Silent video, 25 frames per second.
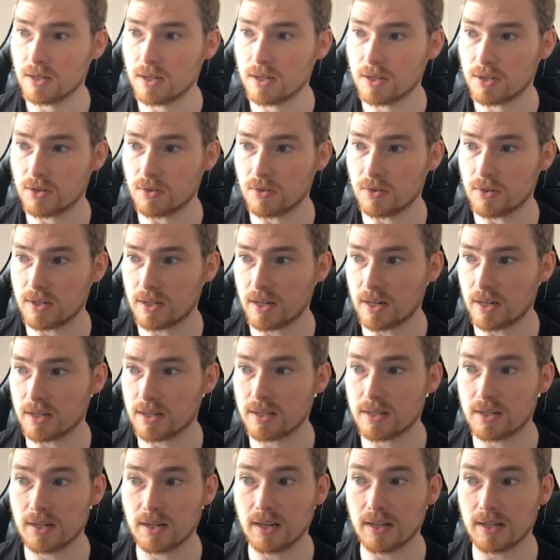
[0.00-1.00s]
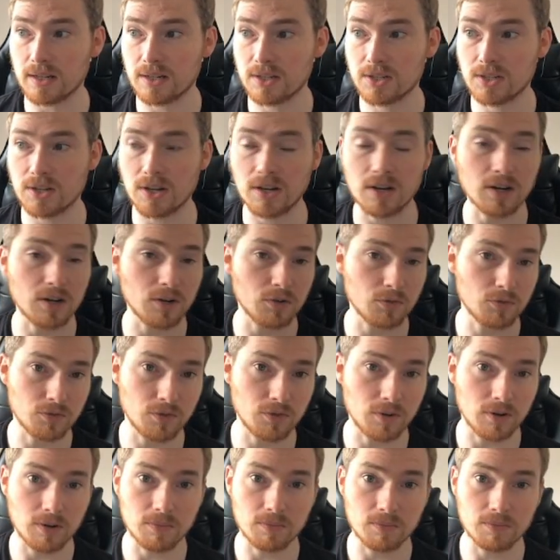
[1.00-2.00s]
So in this case, select star
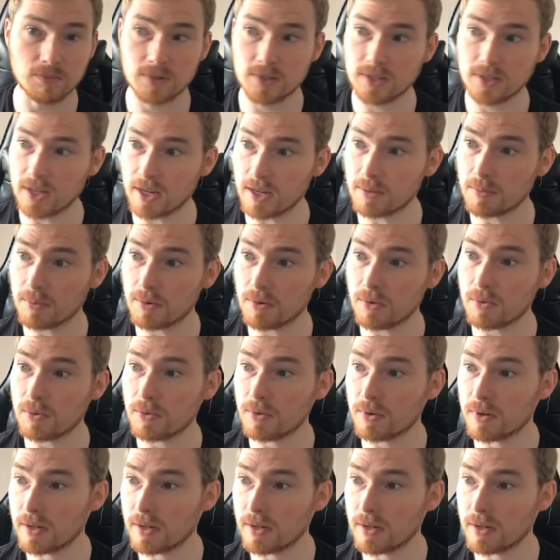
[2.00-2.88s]
from table.